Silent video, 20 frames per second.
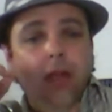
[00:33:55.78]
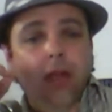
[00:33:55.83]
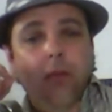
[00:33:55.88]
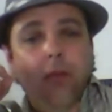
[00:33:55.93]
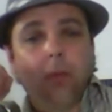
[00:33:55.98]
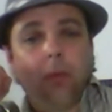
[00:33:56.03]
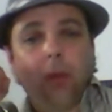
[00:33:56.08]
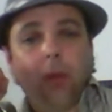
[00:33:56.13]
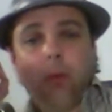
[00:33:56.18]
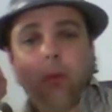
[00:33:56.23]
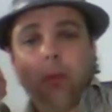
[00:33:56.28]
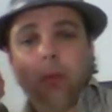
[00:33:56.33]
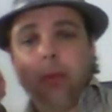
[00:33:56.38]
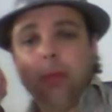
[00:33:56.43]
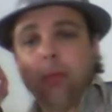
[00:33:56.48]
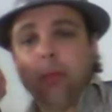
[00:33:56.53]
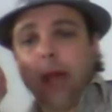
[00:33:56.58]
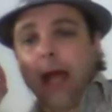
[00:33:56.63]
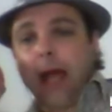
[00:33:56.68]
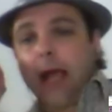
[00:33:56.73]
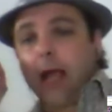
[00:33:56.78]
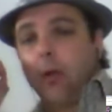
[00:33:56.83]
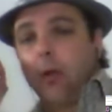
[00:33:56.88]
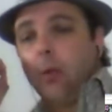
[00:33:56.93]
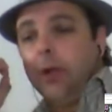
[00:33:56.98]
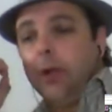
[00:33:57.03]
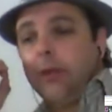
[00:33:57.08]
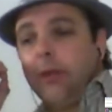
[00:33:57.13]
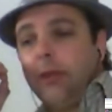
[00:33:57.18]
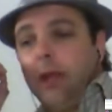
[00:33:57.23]
we will be back
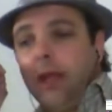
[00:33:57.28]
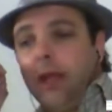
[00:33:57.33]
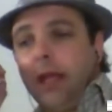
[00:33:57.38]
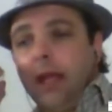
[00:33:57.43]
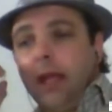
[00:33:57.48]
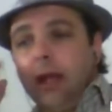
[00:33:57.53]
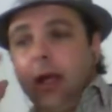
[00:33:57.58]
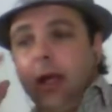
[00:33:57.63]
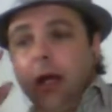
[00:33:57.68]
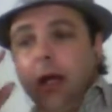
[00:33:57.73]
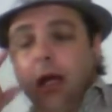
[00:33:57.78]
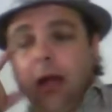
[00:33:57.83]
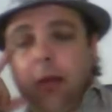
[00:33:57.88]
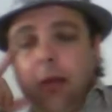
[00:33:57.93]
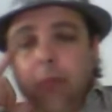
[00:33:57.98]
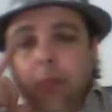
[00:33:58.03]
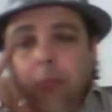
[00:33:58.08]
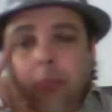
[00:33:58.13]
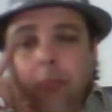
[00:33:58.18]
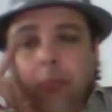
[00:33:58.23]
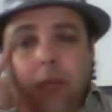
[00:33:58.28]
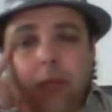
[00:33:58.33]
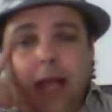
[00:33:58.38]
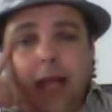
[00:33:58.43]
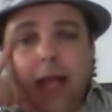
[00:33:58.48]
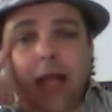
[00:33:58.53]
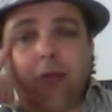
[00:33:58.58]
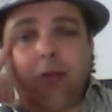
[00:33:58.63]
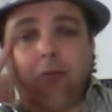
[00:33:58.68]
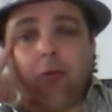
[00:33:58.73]
with a
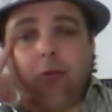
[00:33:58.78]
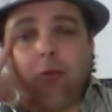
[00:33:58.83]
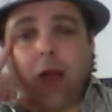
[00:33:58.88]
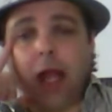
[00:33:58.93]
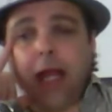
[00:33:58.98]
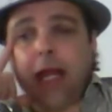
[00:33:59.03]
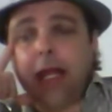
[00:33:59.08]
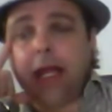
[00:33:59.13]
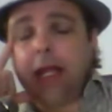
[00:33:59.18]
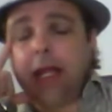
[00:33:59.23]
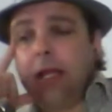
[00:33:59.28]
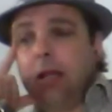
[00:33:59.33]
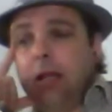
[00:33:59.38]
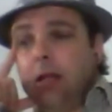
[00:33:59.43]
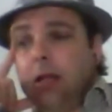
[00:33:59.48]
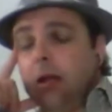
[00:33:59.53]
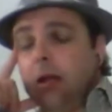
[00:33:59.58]
Black Friday